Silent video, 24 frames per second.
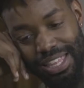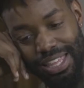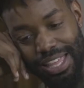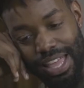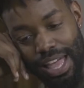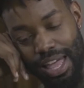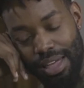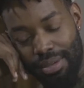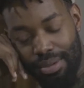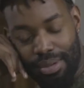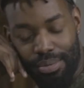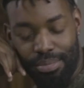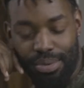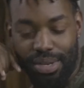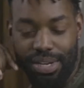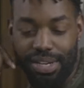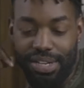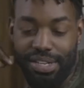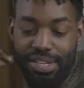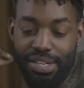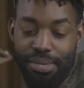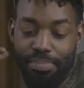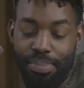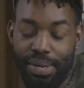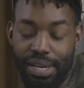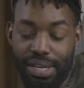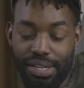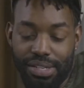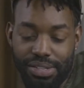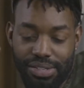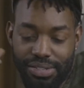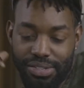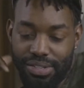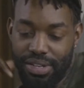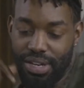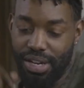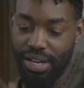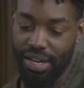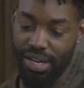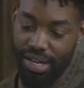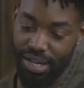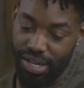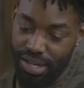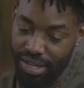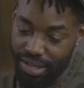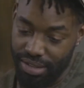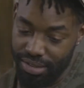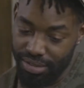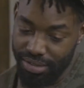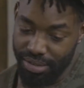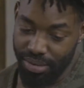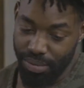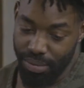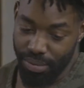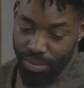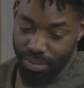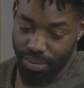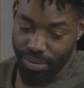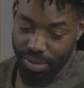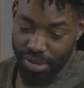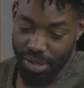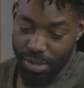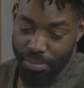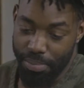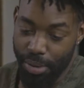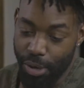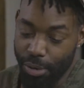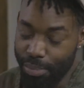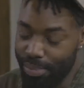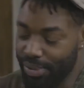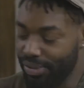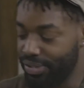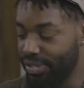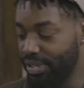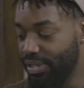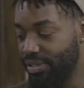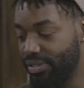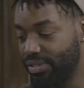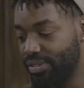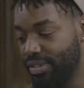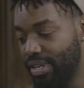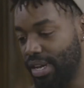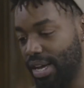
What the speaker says: I mean, it depends what the purpose is.